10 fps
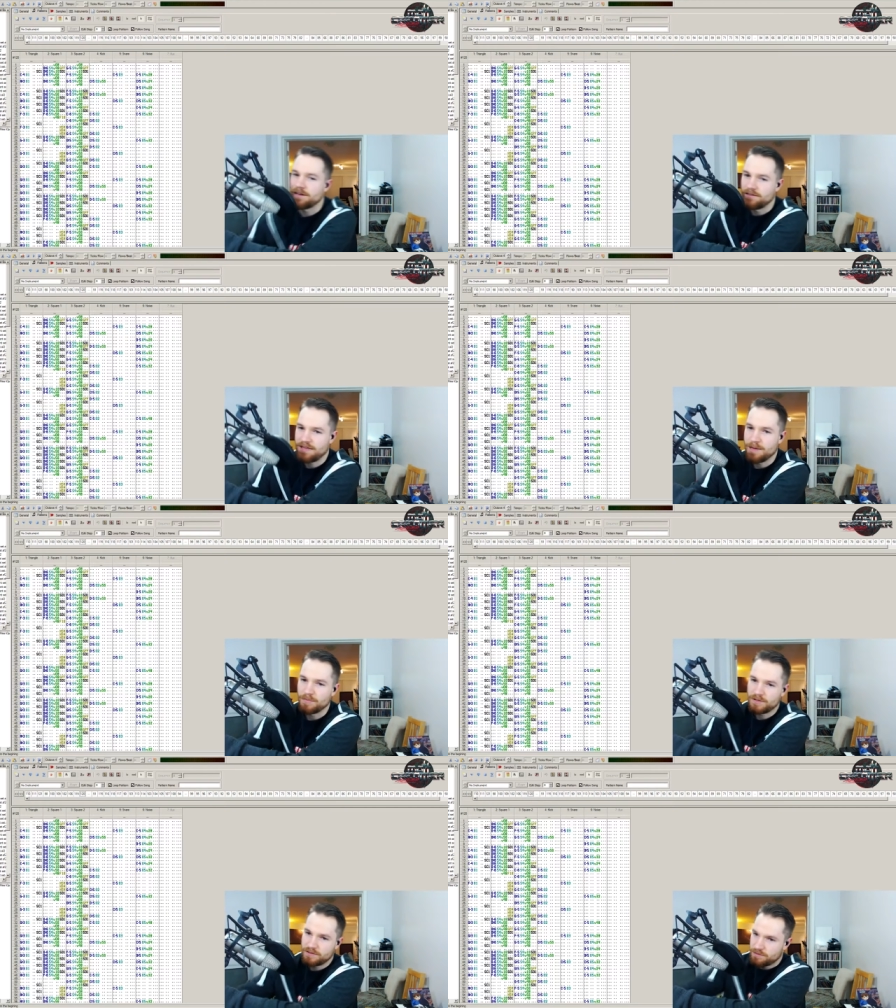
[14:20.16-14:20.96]

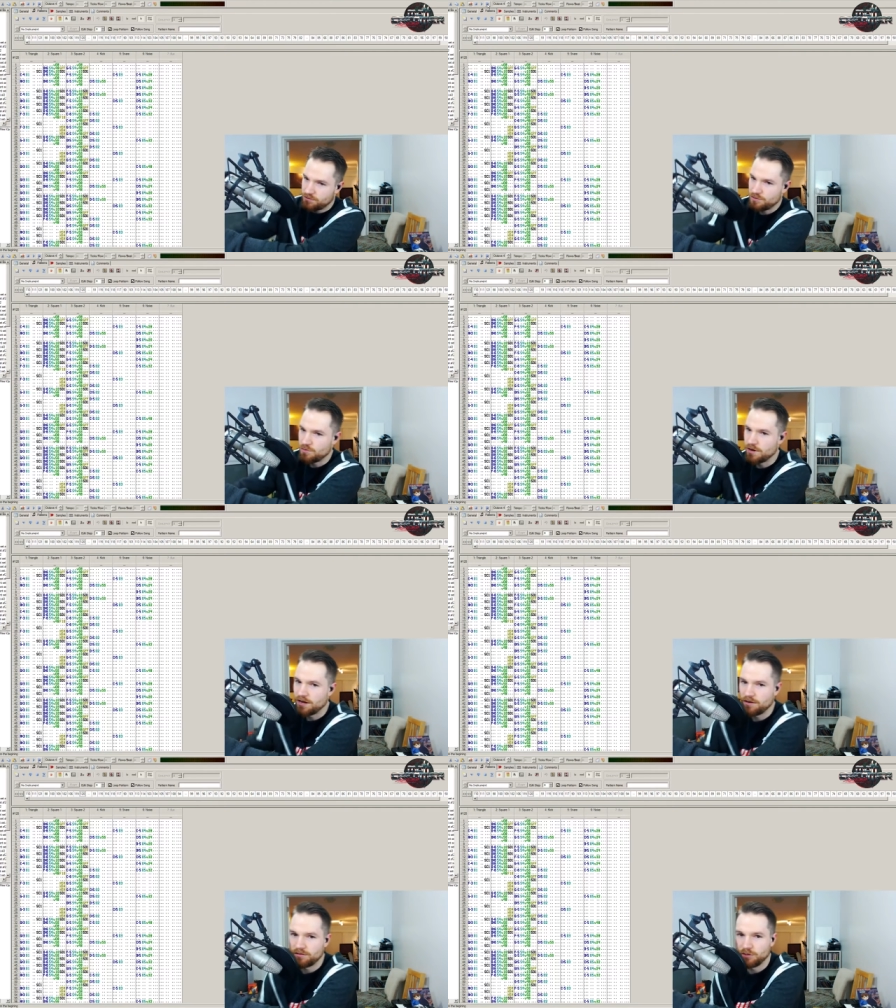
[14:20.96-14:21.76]
attempt to
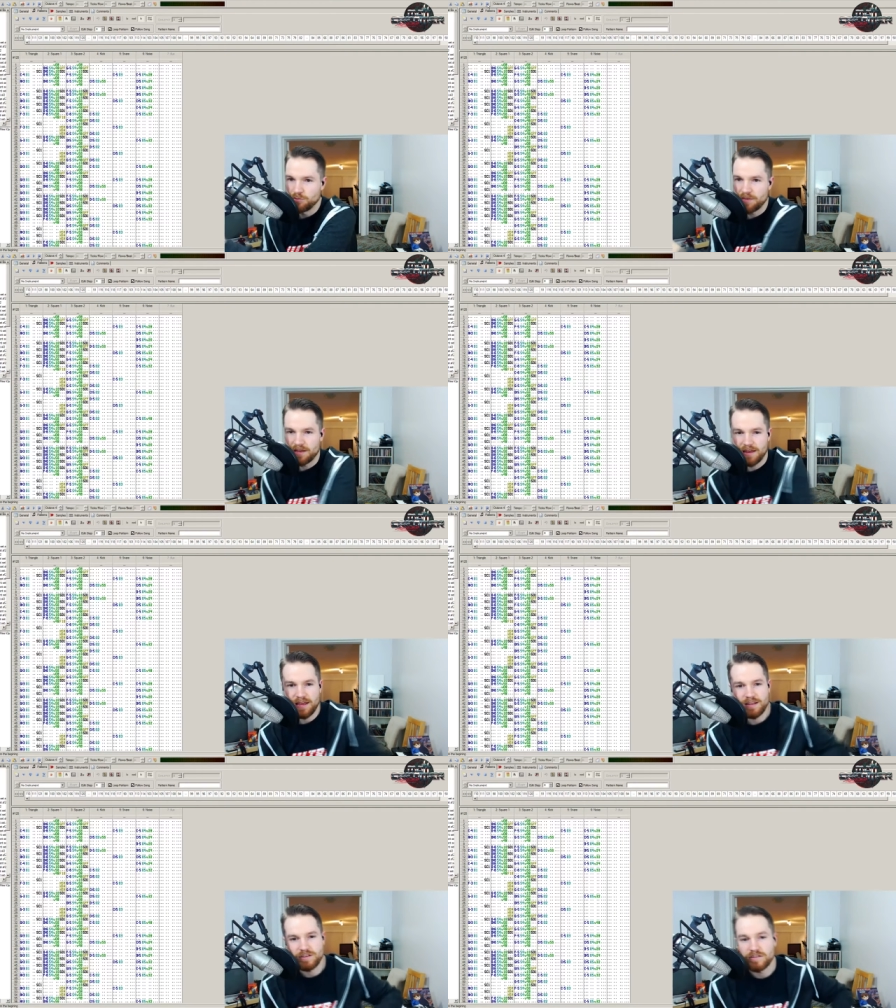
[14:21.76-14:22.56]
uh, loop it,
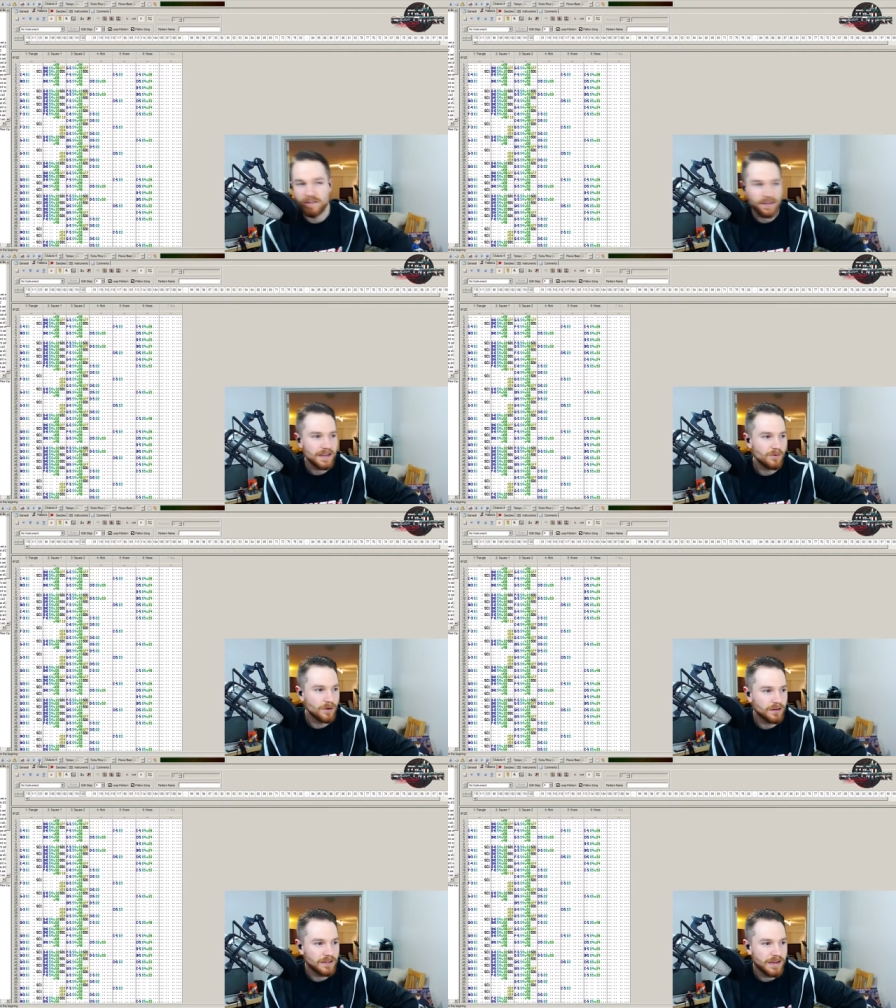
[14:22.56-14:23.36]
and it just it kind of
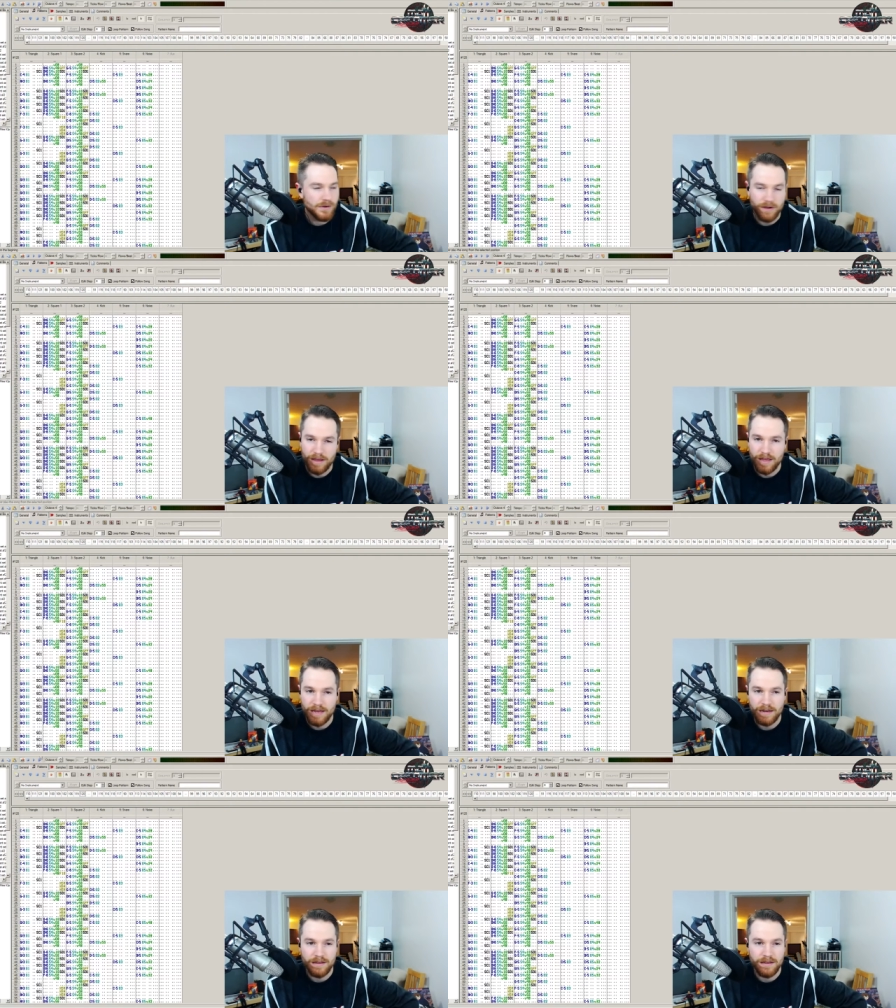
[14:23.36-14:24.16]
worked out.
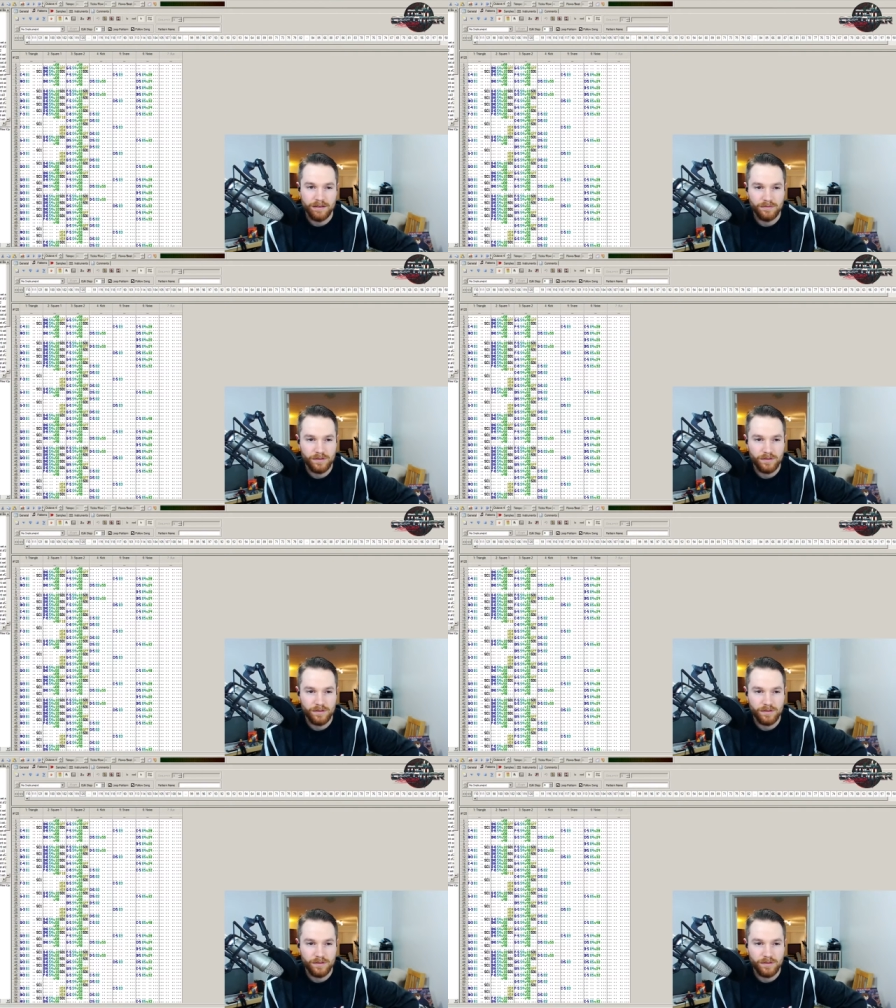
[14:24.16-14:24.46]
And uh,